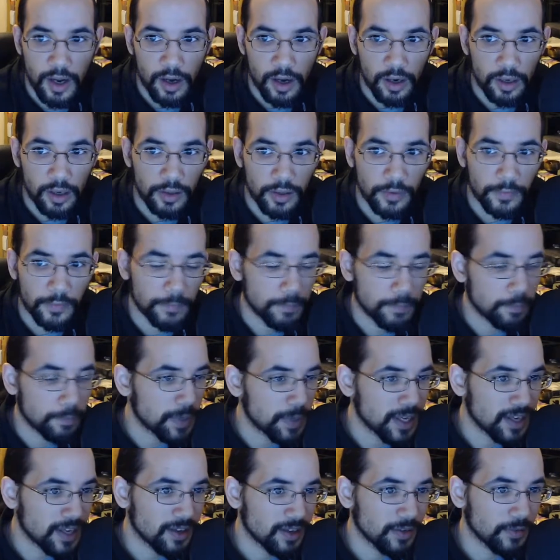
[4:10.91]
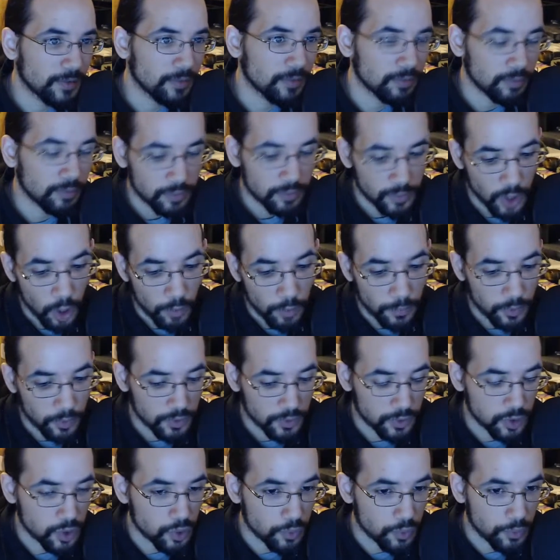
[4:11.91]
of being
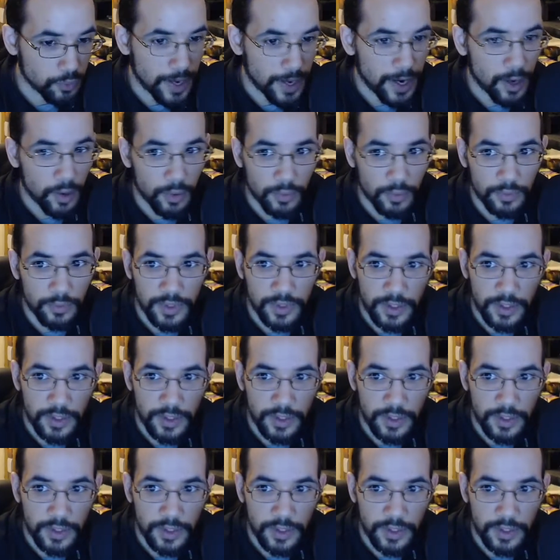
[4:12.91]
almost drowned